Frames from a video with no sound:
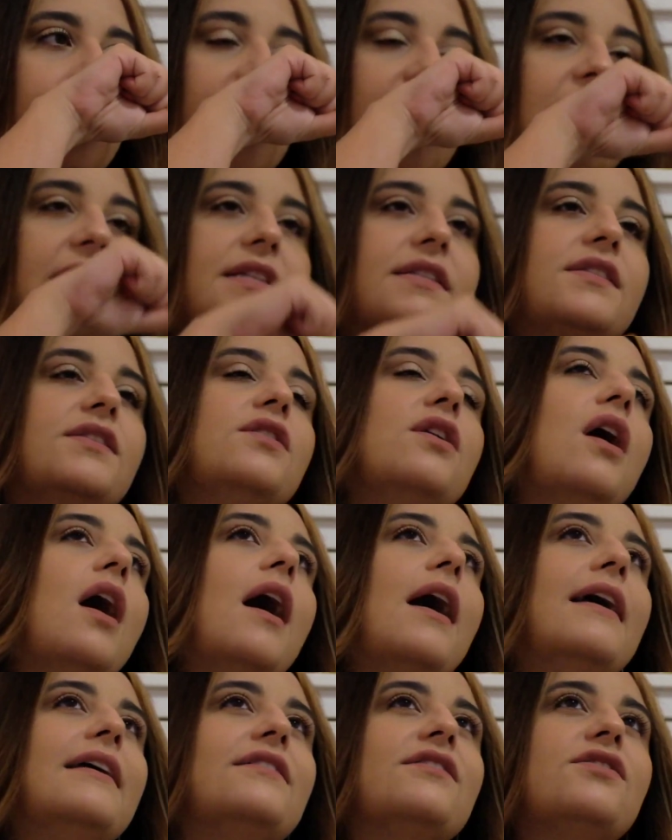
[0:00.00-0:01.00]
It's
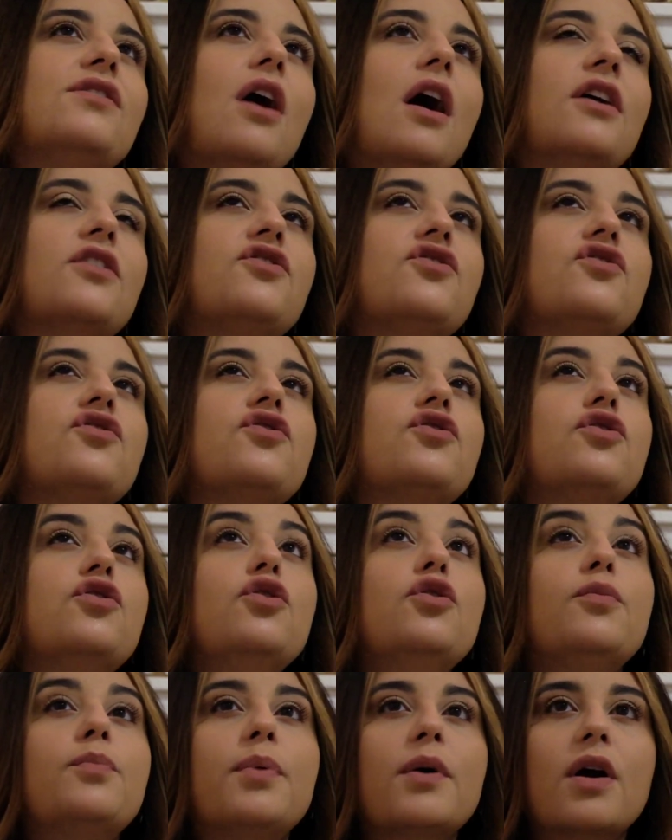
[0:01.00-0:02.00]
not
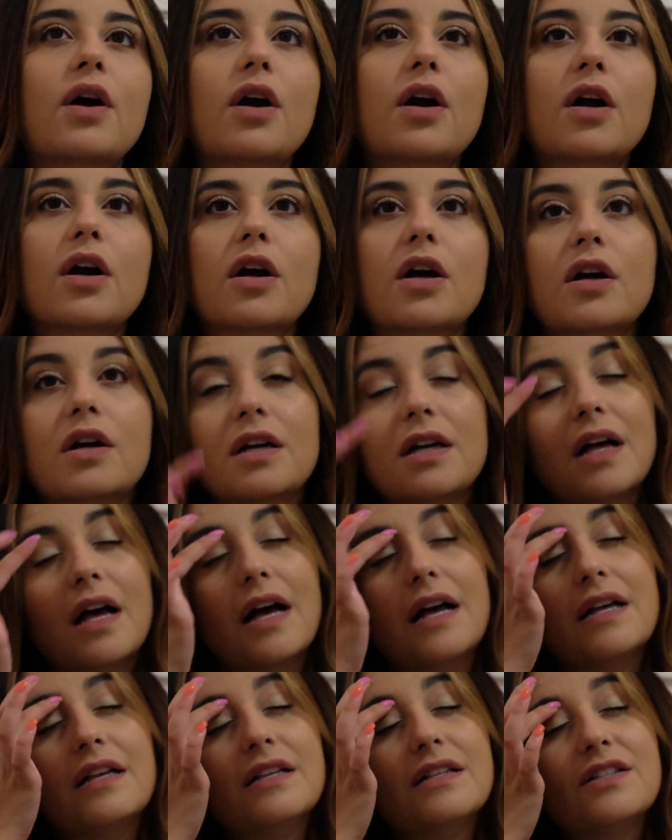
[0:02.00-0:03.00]
super
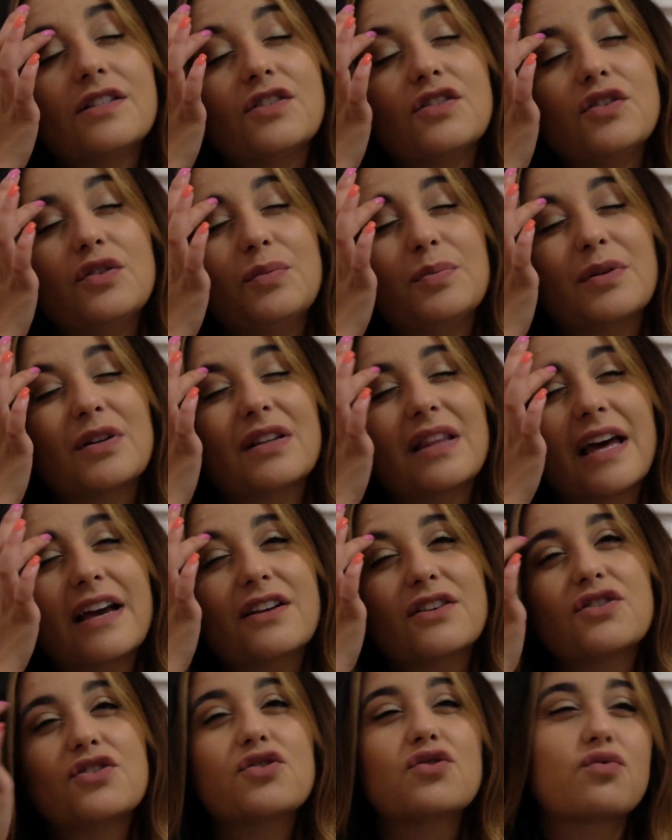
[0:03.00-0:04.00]

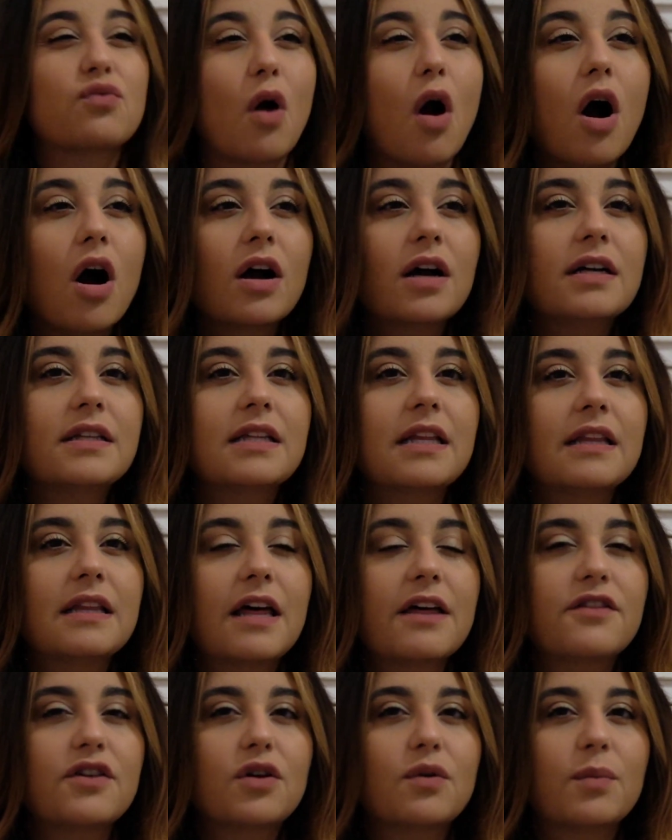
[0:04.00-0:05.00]
like strong on the
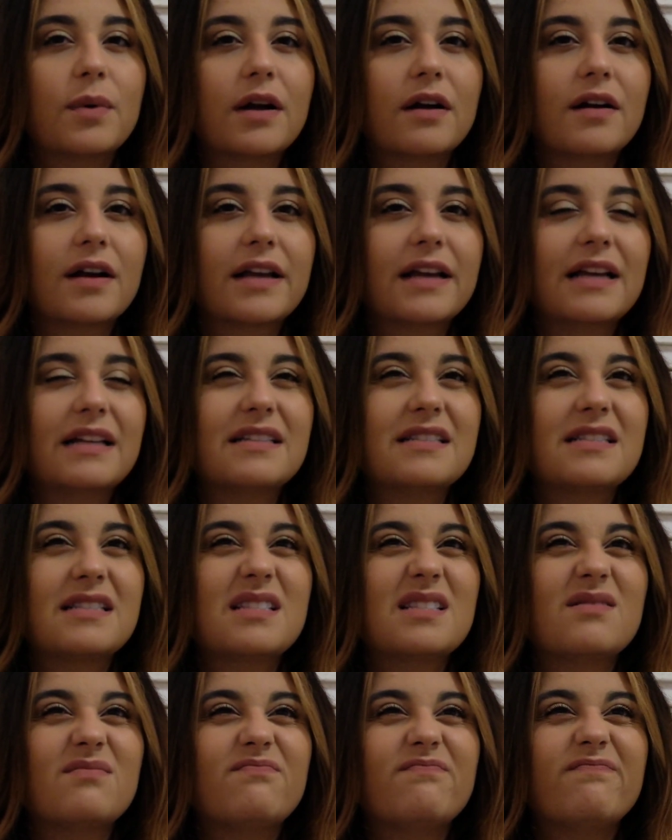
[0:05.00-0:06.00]
leather where it
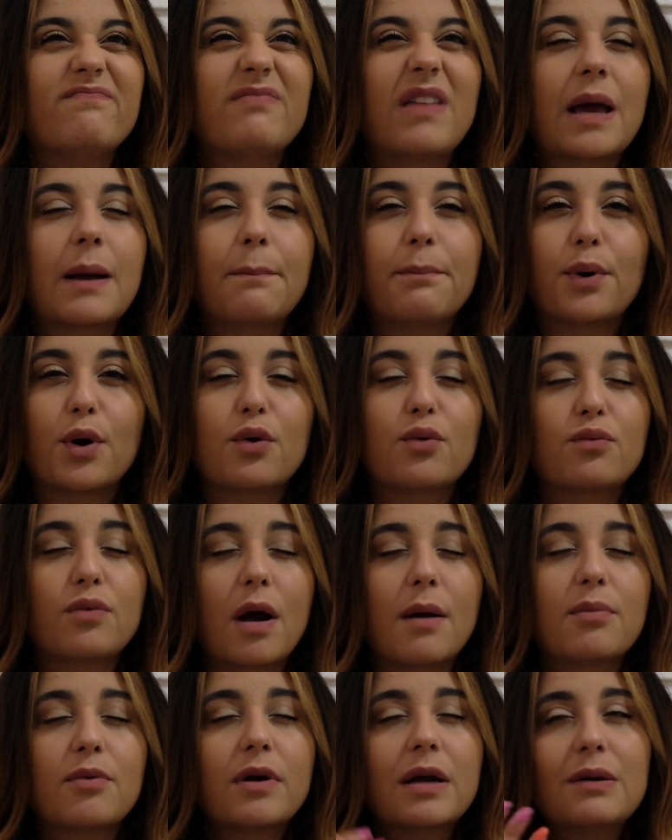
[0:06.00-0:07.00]
gets like burnt
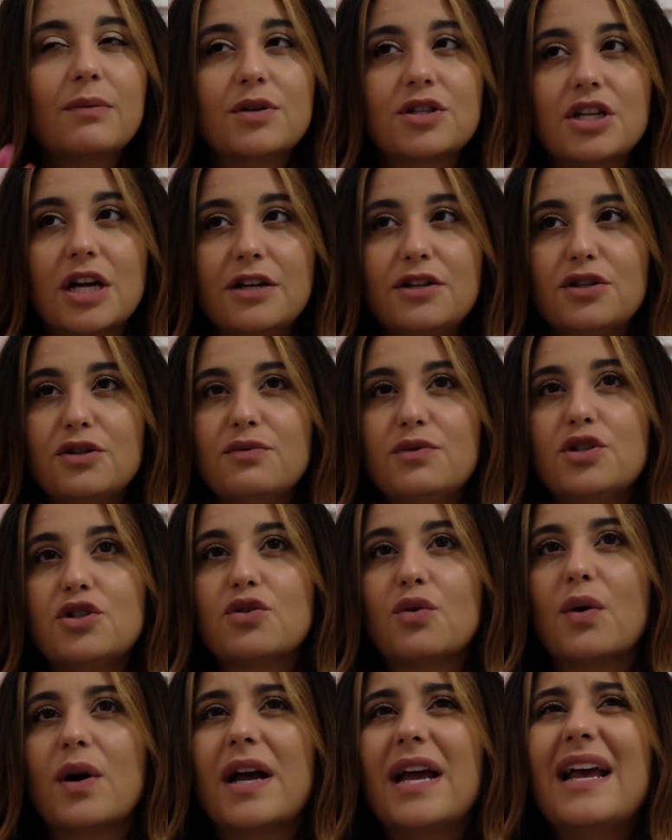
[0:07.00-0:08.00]
rubbery, which I do
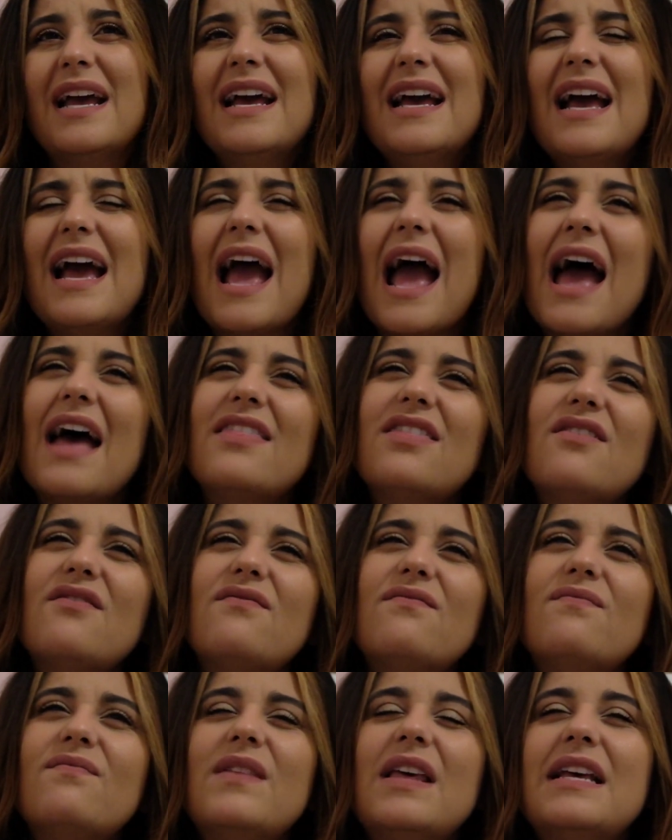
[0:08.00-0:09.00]
enjoy.
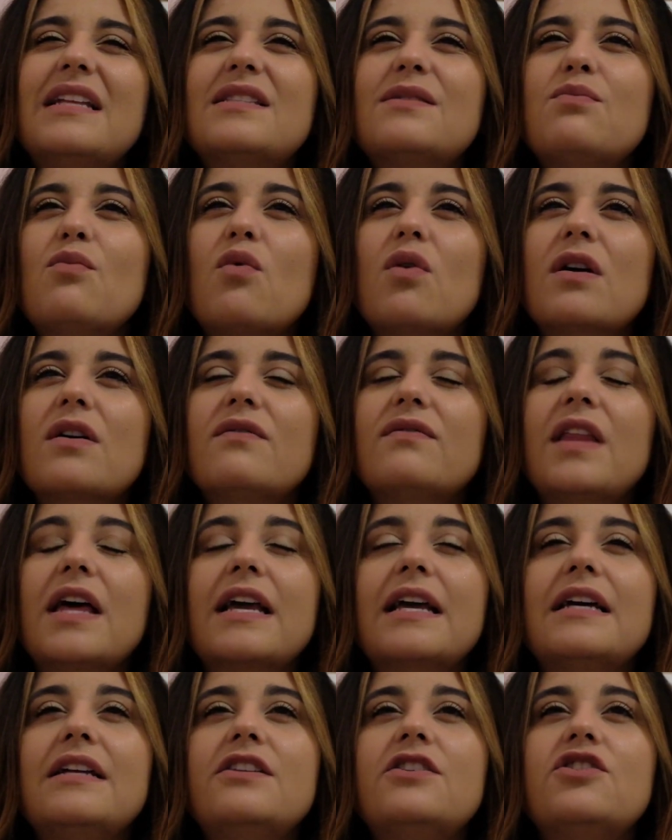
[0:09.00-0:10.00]
And it's more of
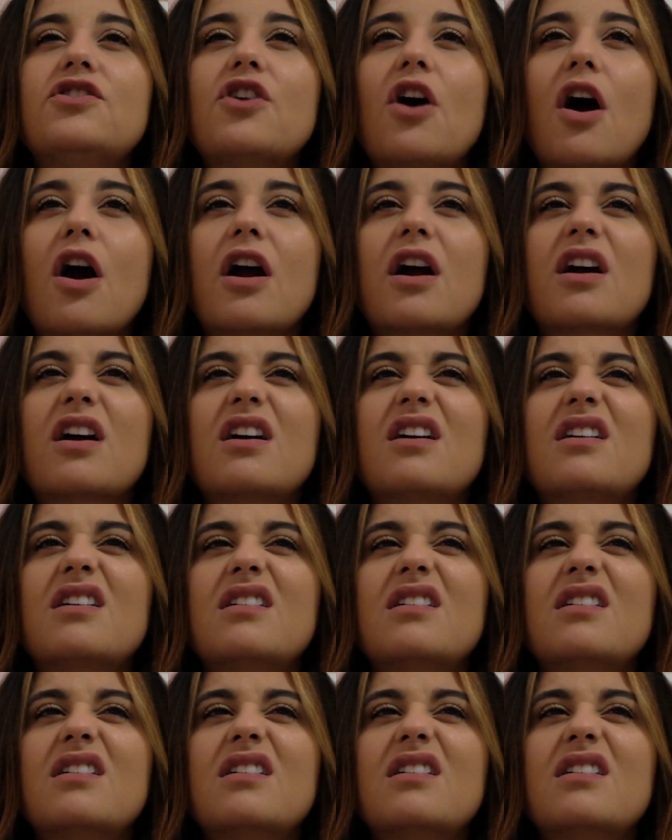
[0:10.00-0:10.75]
like a dark,